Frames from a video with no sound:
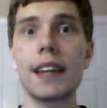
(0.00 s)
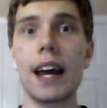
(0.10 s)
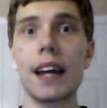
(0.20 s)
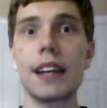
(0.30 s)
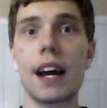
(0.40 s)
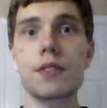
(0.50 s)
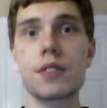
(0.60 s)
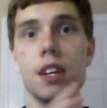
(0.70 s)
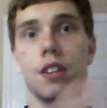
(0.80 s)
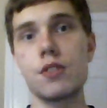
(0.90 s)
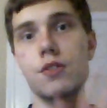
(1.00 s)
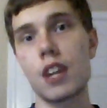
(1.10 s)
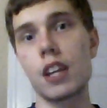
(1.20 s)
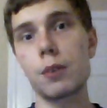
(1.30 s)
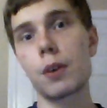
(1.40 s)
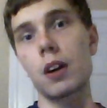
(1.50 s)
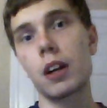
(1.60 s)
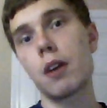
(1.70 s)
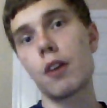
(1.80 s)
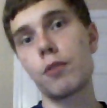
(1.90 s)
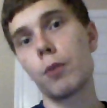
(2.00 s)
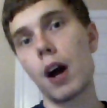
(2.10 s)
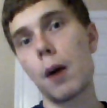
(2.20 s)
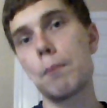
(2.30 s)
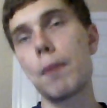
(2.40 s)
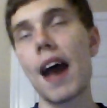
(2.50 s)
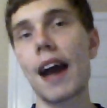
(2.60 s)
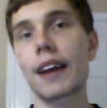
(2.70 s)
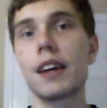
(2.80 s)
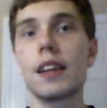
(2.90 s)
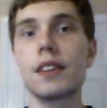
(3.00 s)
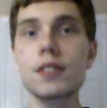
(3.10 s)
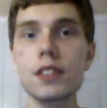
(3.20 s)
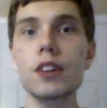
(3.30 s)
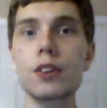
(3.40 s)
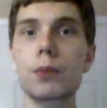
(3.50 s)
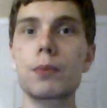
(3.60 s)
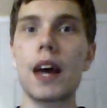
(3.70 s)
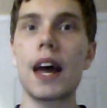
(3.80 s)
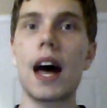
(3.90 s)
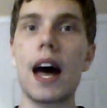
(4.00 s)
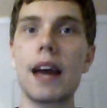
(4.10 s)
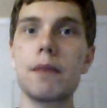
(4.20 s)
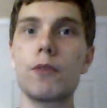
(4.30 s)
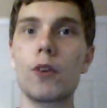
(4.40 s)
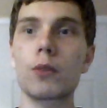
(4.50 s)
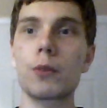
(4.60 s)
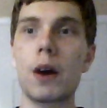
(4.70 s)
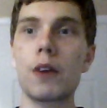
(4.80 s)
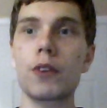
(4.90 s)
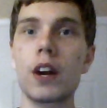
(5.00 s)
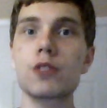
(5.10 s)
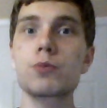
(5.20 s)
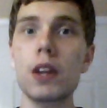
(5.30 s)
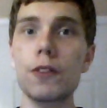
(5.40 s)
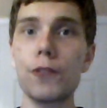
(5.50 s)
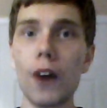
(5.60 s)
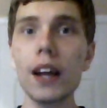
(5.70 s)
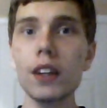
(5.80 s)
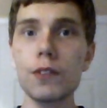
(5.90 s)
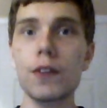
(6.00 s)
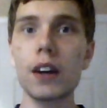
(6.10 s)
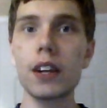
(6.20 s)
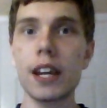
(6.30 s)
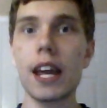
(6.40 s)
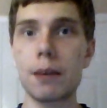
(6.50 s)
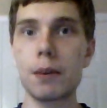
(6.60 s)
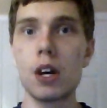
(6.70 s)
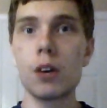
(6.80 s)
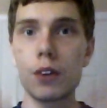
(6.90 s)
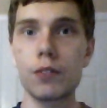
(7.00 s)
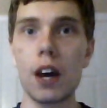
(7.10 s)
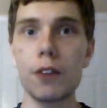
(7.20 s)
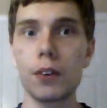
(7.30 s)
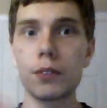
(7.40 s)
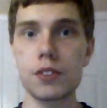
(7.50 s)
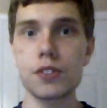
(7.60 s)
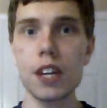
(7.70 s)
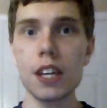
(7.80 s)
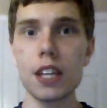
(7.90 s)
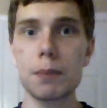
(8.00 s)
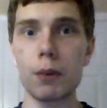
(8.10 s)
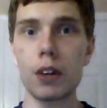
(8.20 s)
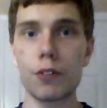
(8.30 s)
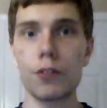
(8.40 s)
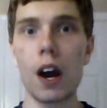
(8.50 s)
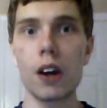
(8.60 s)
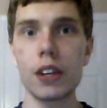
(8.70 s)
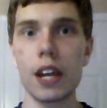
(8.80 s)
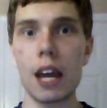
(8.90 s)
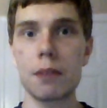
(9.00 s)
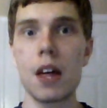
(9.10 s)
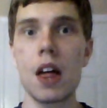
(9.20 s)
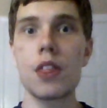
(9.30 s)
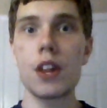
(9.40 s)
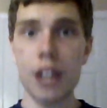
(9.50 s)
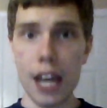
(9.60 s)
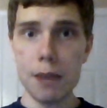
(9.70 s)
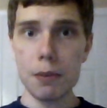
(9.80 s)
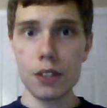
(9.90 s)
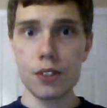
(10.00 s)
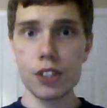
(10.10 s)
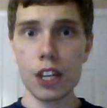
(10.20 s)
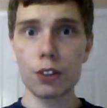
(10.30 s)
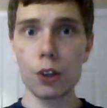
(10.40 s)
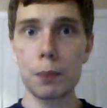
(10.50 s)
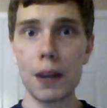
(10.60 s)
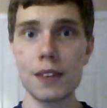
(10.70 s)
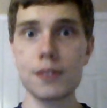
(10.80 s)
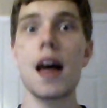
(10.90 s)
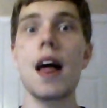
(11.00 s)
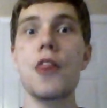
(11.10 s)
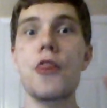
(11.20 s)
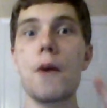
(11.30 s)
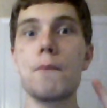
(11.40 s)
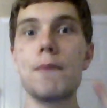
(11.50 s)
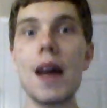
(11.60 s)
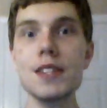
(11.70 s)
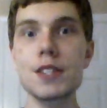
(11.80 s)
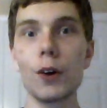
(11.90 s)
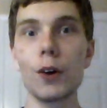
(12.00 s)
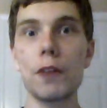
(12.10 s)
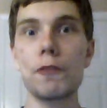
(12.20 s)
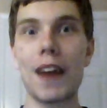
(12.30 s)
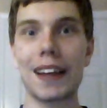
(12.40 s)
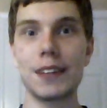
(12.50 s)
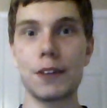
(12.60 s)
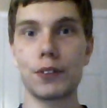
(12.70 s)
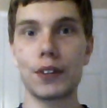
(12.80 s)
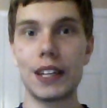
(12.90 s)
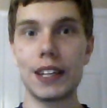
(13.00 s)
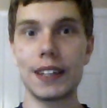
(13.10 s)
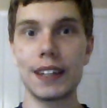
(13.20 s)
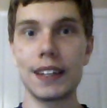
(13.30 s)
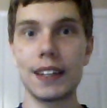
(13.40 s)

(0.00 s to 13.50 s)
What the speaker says: that I announced in January a while back, the skit group that I am forming with my friends, we have finally found a name. We have not filmed a skit yet, but we have found a name. The name of the skit group is the Mental Defective League.